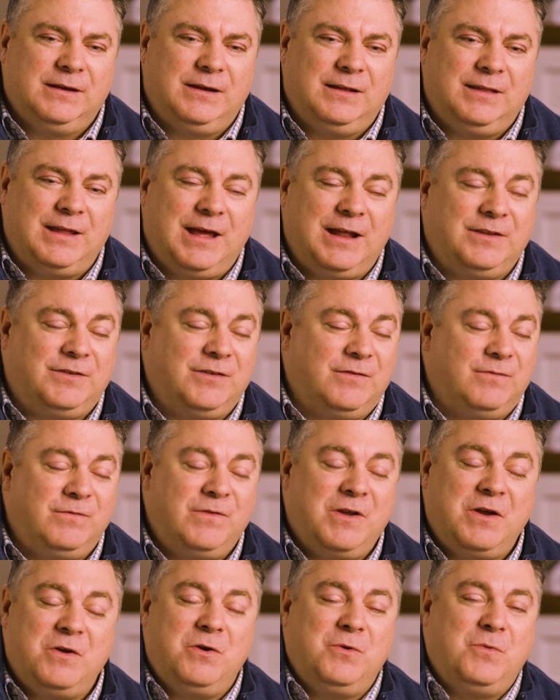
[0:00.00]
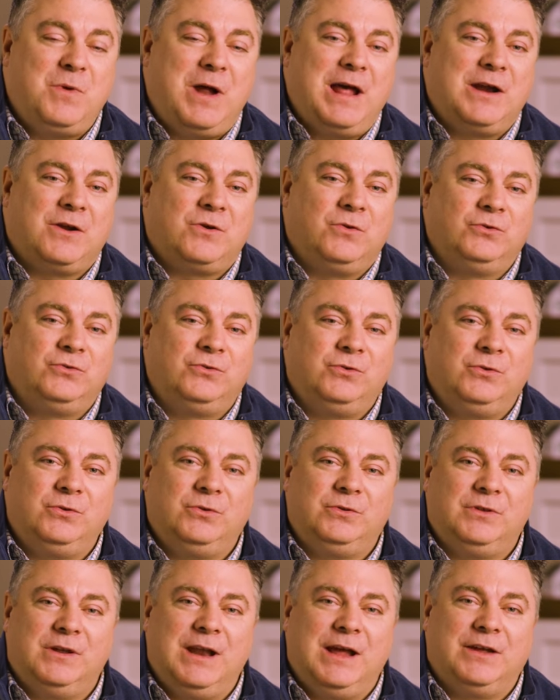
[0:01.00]
and that is a very radical
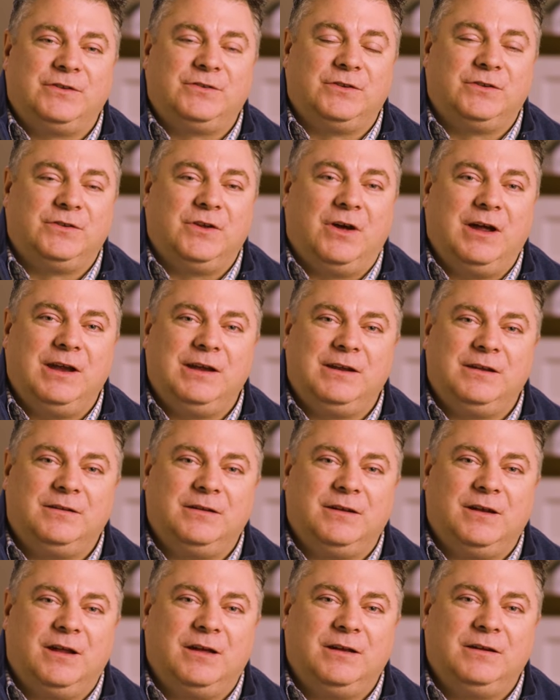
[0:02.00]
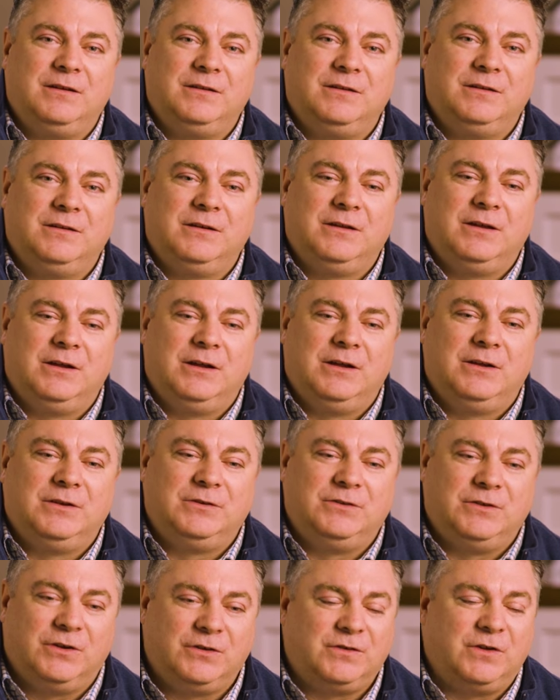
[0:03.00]
truth in our society today,
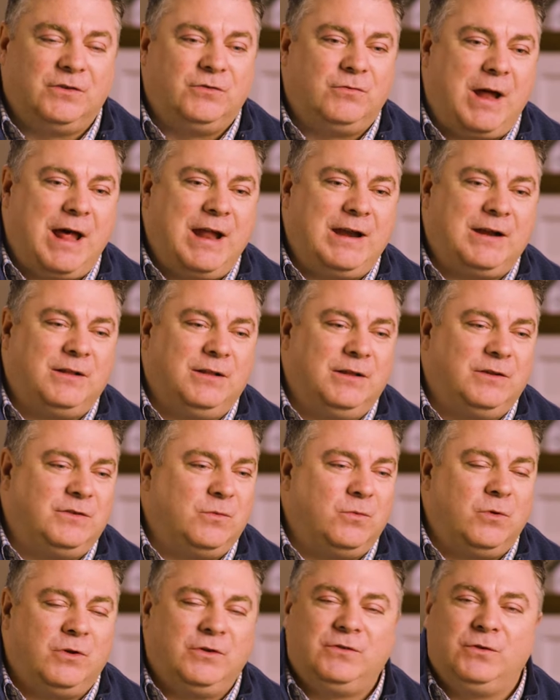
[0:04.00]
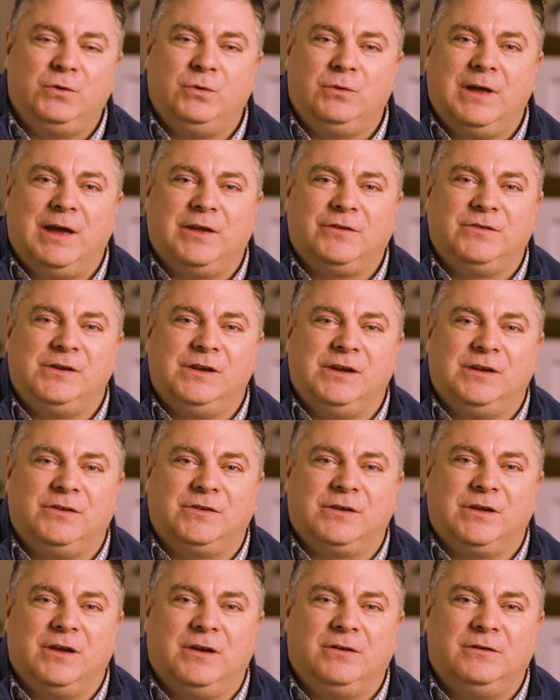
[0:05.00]
just as radical as it was two thousand years
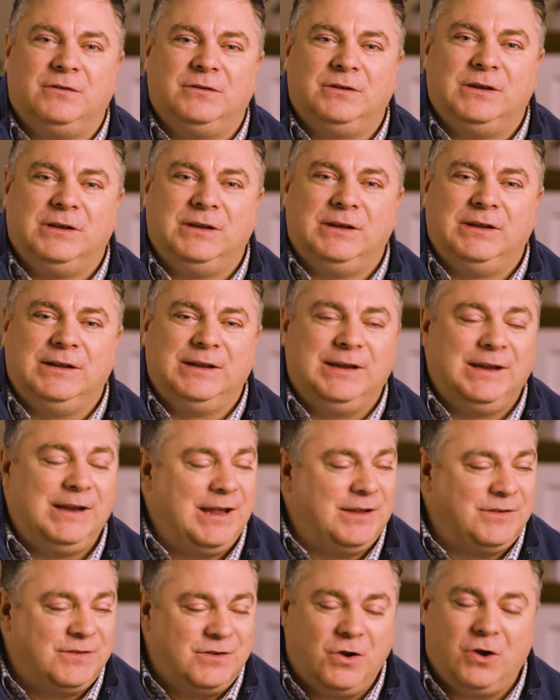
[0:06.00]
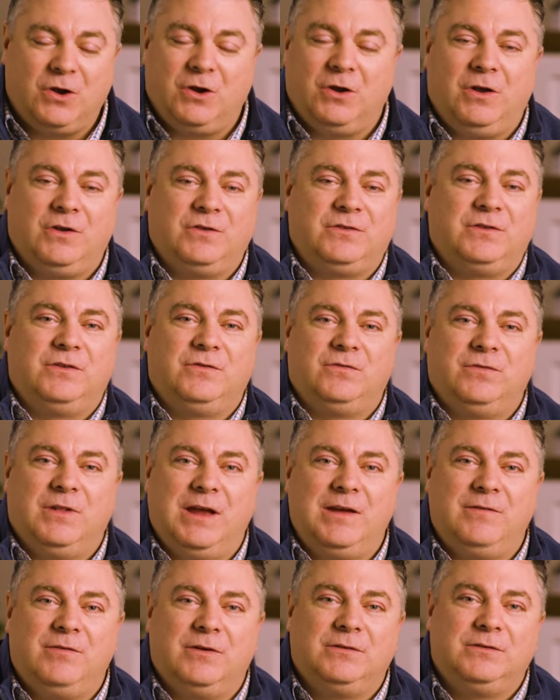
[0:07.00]
ago. It has not lost its
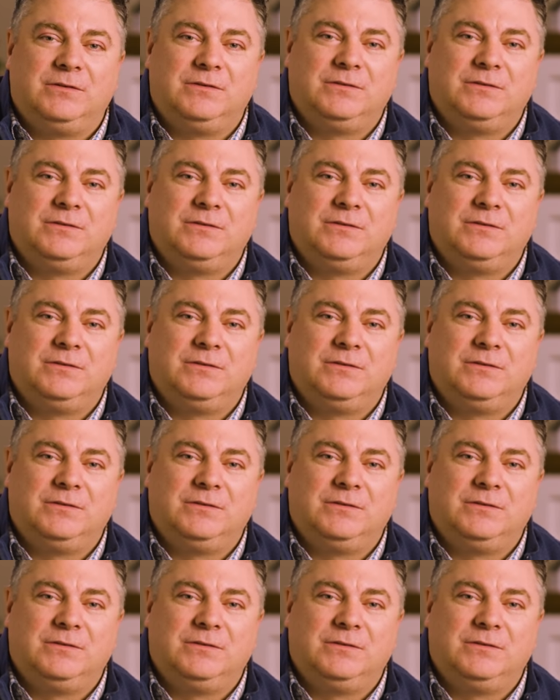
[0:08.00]
flavor.